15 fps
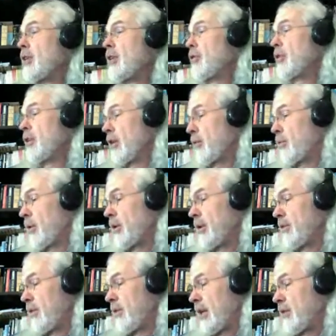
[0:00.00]
So that's so you look one of
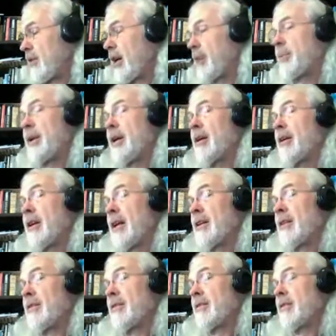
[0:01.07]
these things up here, and
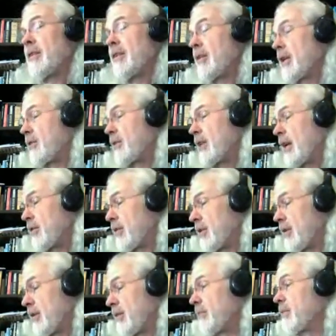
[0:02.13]
then it gets down
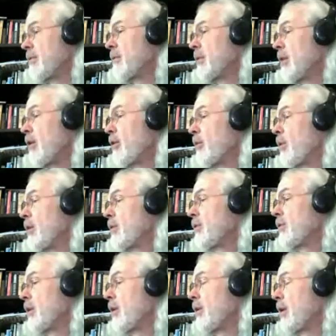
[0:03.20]
to the lower
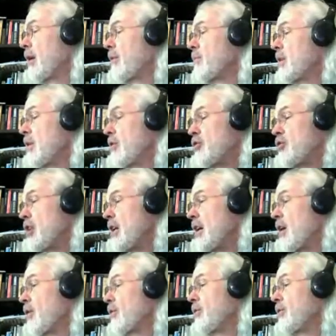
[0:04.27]
one. So
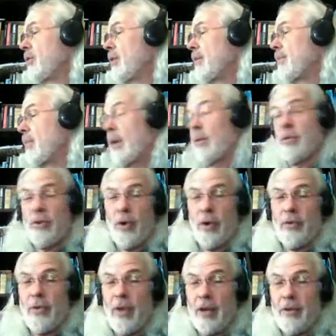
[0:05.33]
geodes, which of
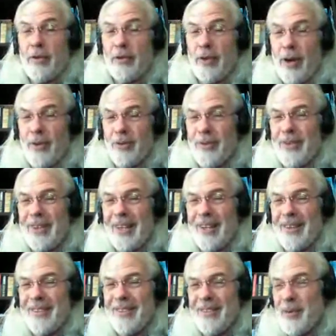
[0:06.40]
course thunderstones.
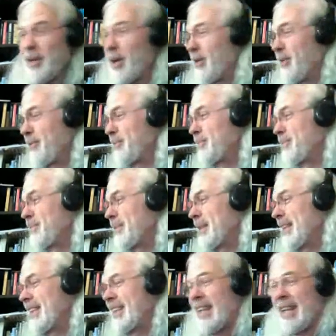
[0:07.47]
We know
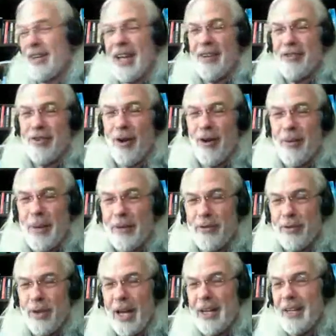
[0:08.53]
they kind of show up
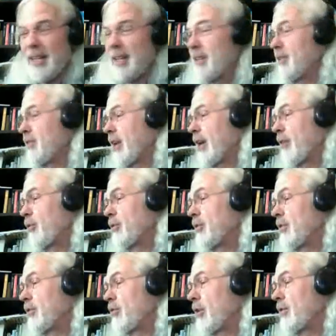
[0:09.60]
after lightning and stuff, which
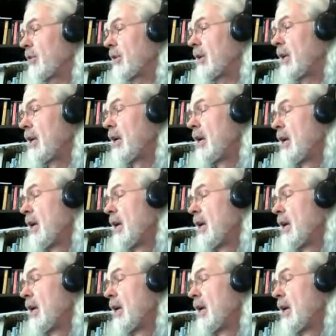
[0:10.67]
is interesting.